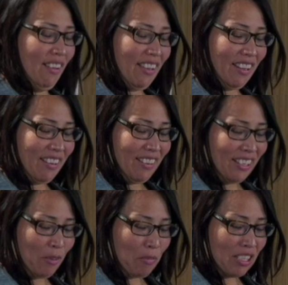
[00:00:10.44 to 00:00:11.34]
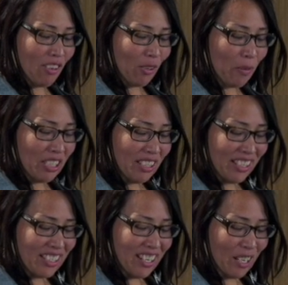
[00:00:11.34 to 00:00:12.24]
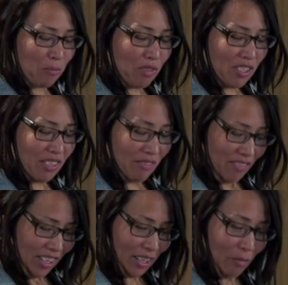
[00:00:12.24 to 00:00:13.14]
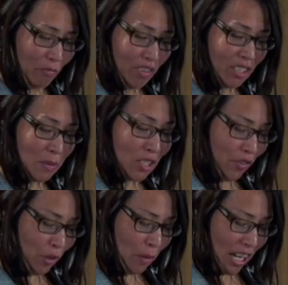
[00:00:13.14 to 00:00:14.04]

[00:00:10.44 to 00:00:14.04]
Yeah, I can be long-winded at times, especially if you're